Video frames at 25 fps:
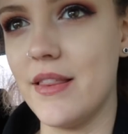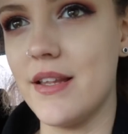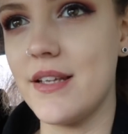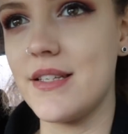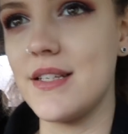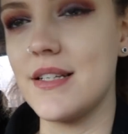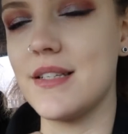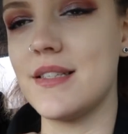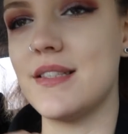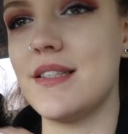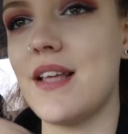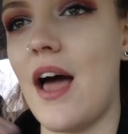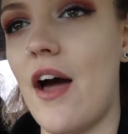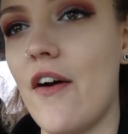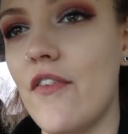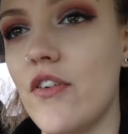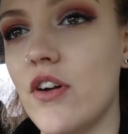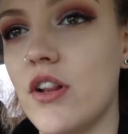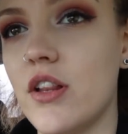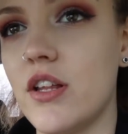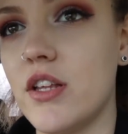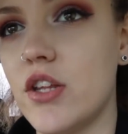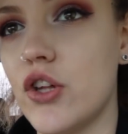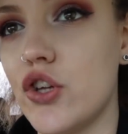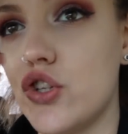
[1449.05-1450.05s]
and this is
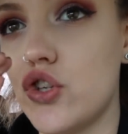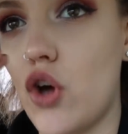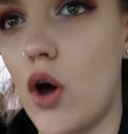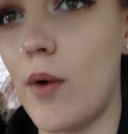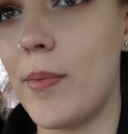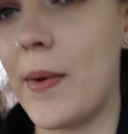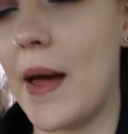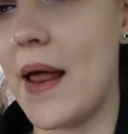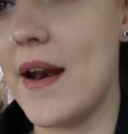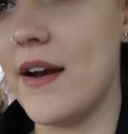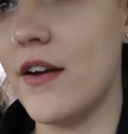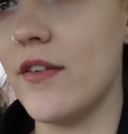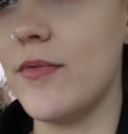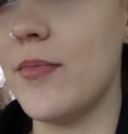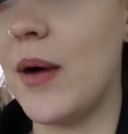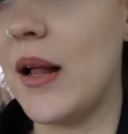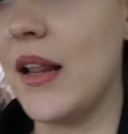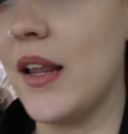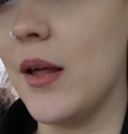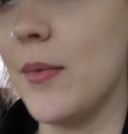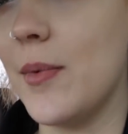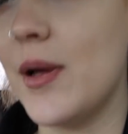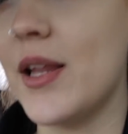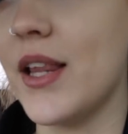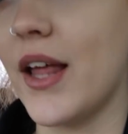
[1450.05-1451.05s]
definitely the top end of my
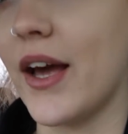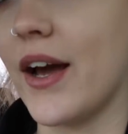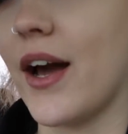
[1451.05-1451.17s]
limit.